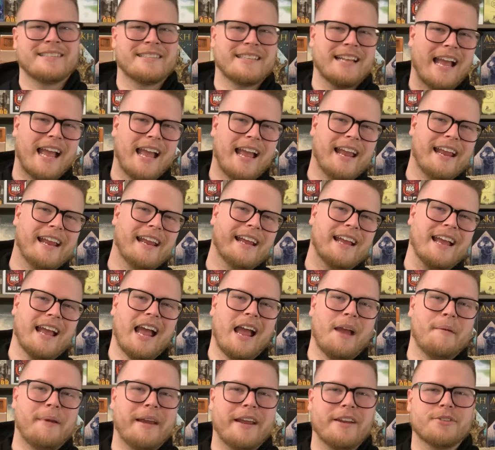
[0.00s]
Hi,
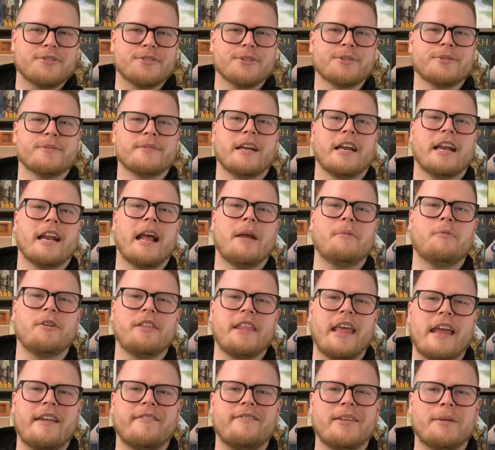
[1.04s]
I'm Andrew, and I'm
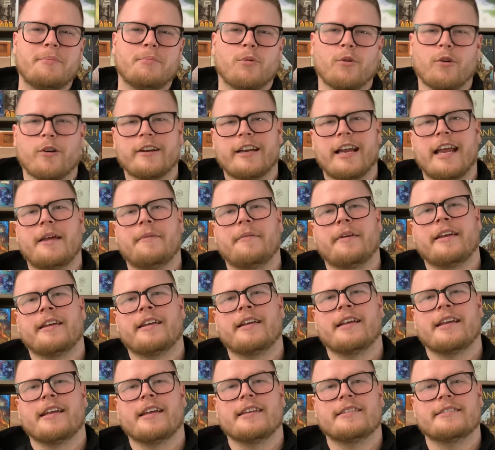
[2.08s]
with Envy Board Gaming,
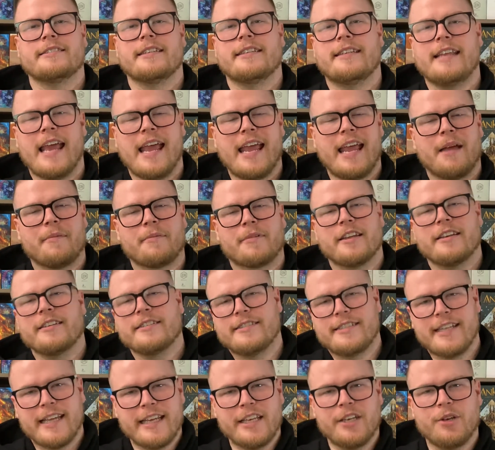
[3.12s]
and today I'm
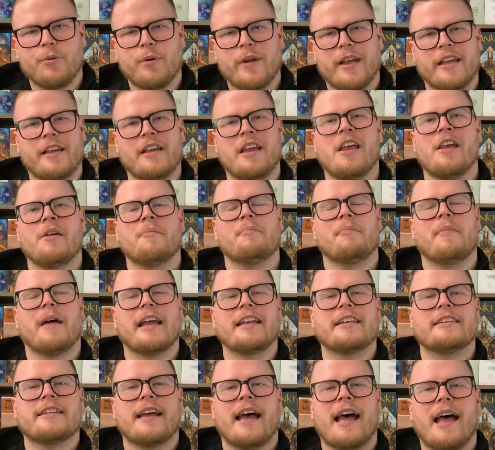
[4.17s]
continuing my
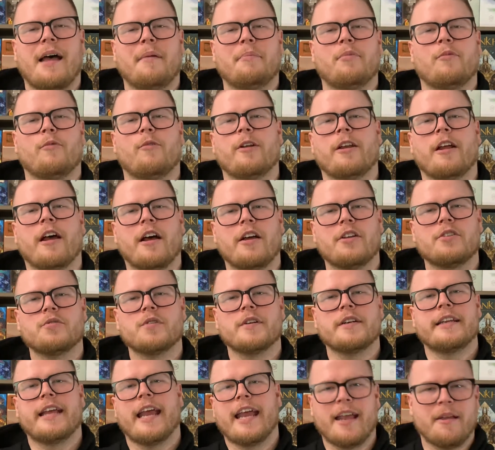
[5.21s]
top
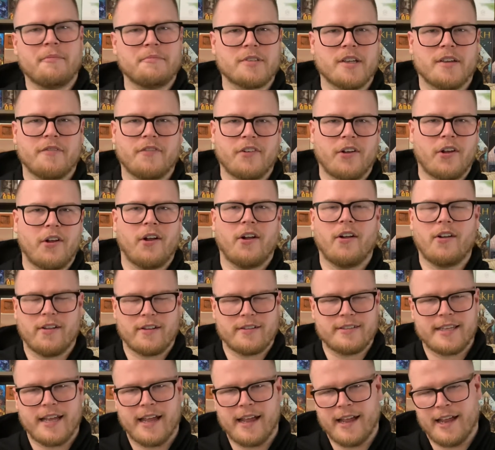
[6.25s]
100 games of all
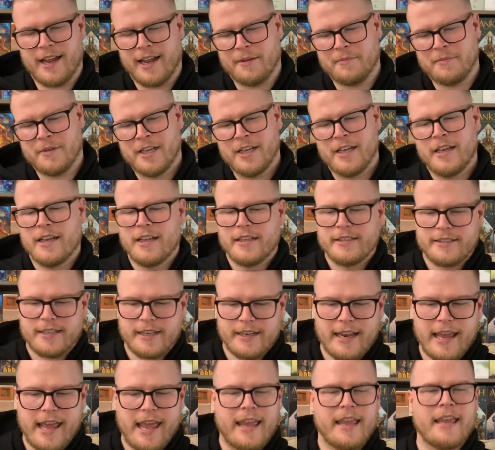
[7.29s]
time.
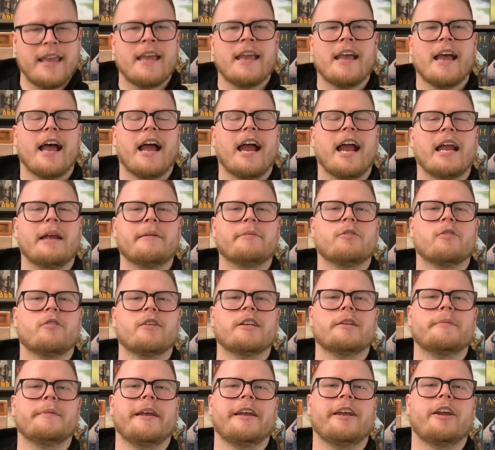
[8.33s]
Today, I am going
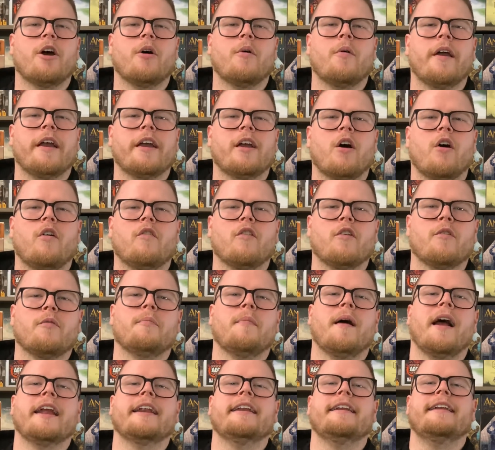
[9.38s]
to be going over
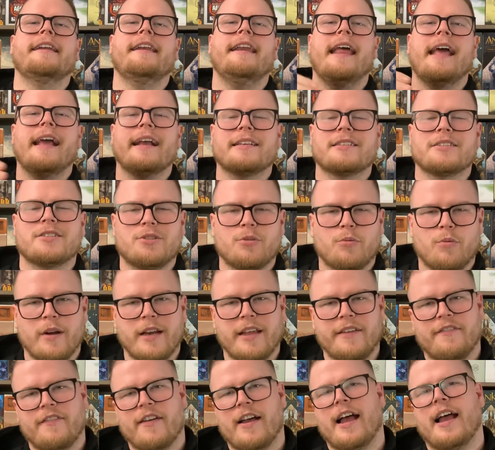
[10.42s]
my next
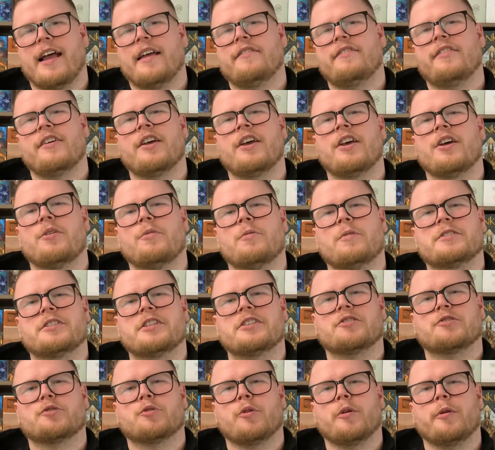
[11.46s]
25, which
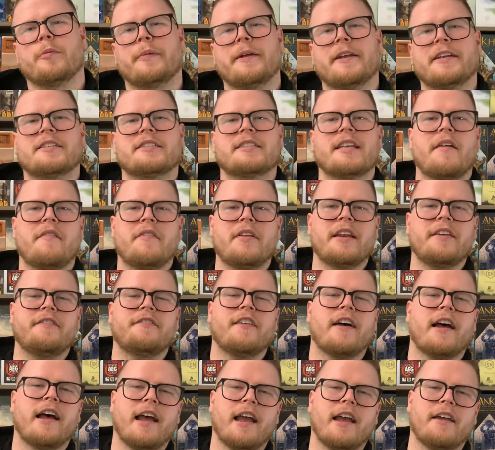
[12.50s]
is going to be
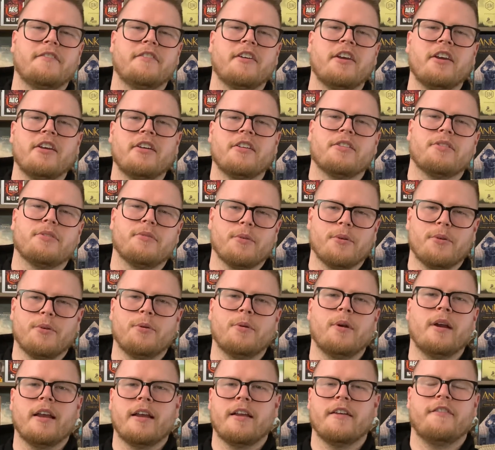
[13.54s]
75
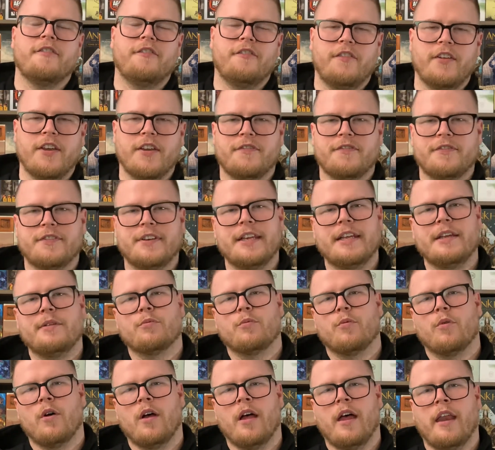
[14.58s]
through
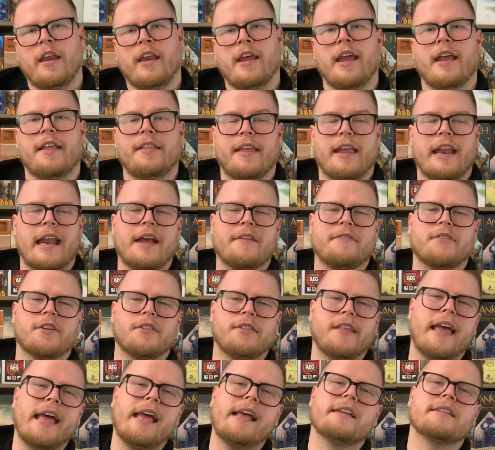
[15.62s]
51. And then after
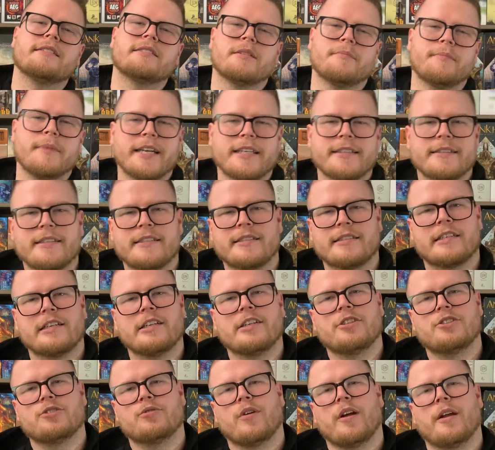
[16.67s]
that, Samantha is
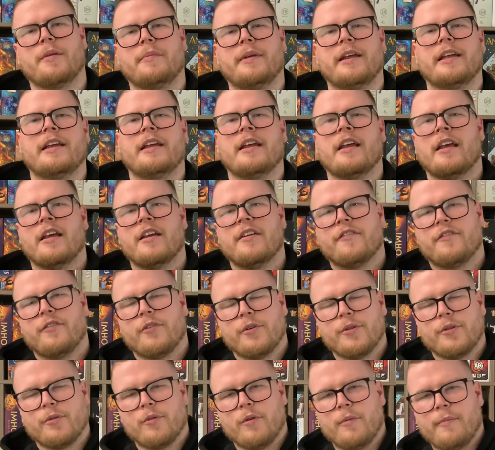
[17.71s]
going to join me for
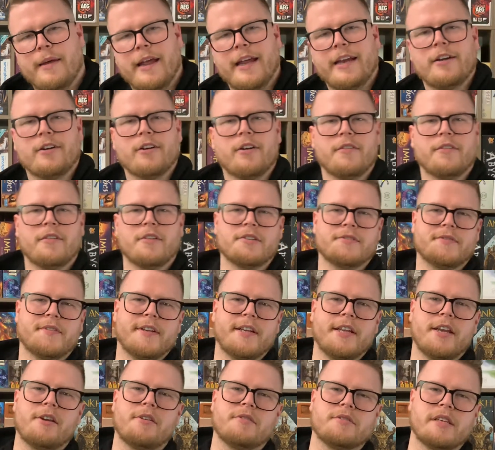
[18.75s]
the remainder of those
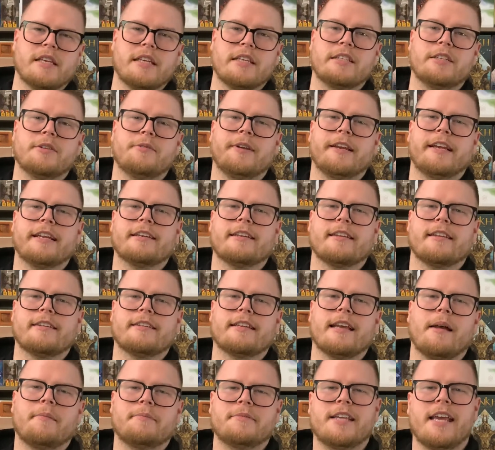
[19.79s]
videos until we get to the
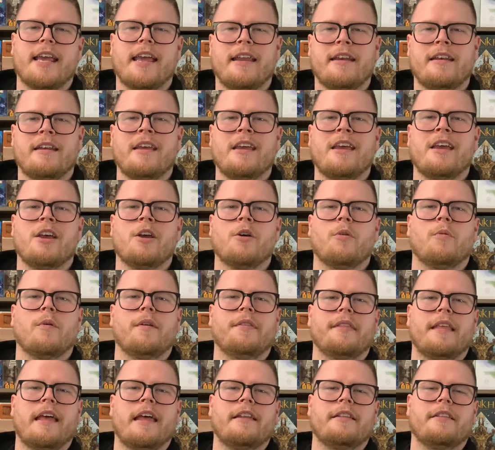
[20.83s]
top 10,
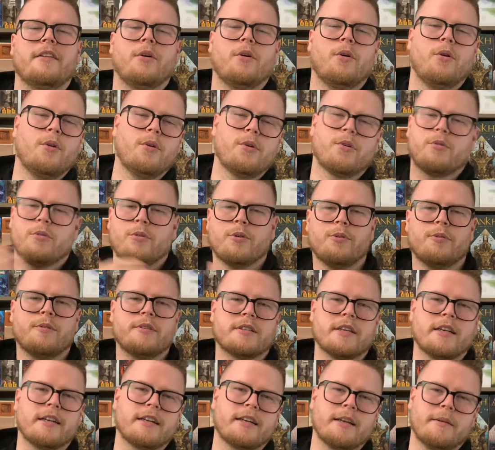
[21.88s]
when then the whole crew is
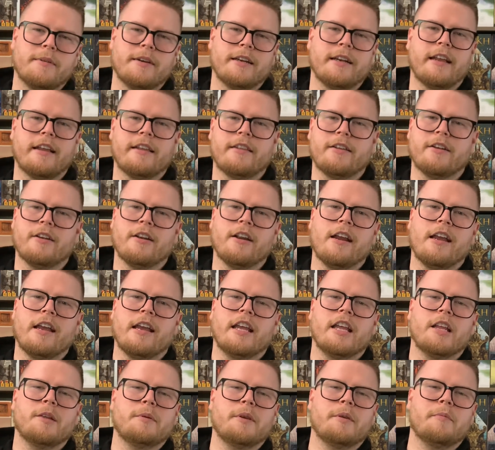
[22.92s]
going to come together.
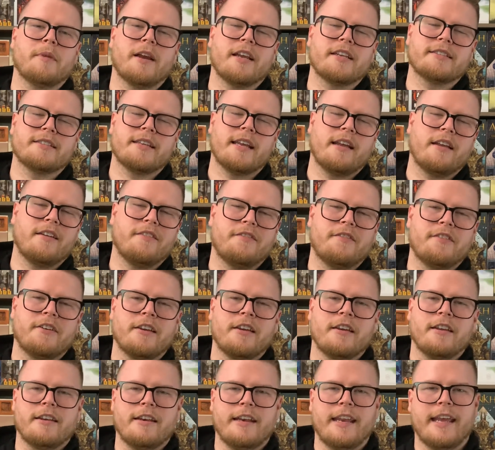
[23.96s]
It'll be myself,
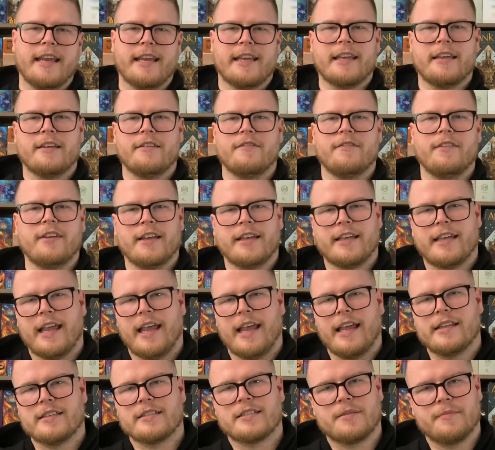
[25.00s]
Nick, Vic,
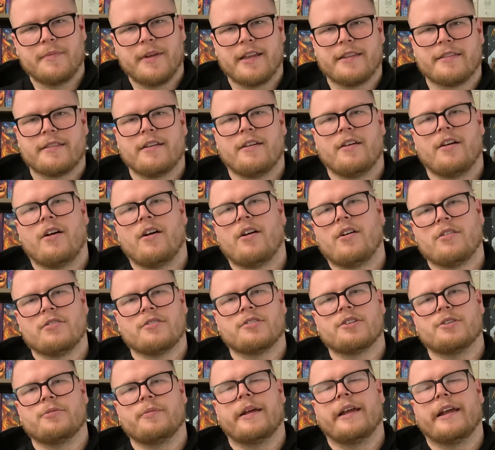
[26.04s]
and Samantha all
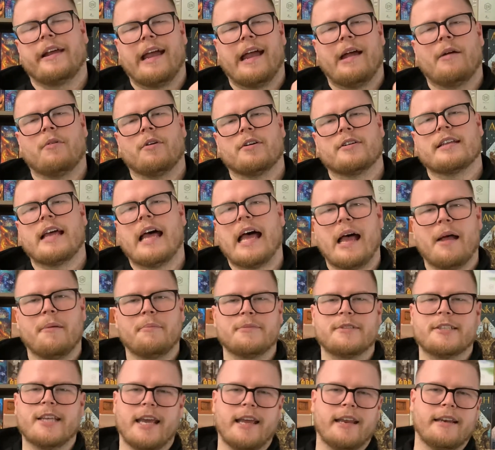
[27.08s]
doing our
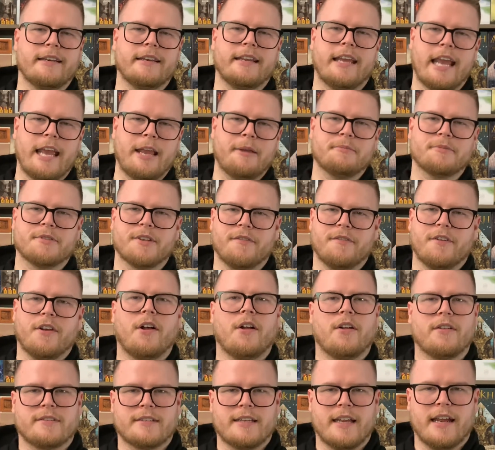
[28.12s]
top 10 games of
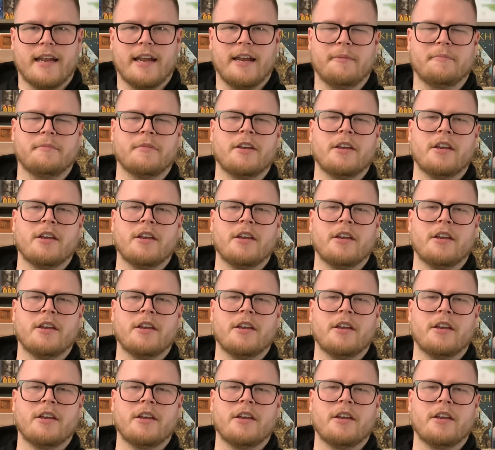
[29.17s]
all time.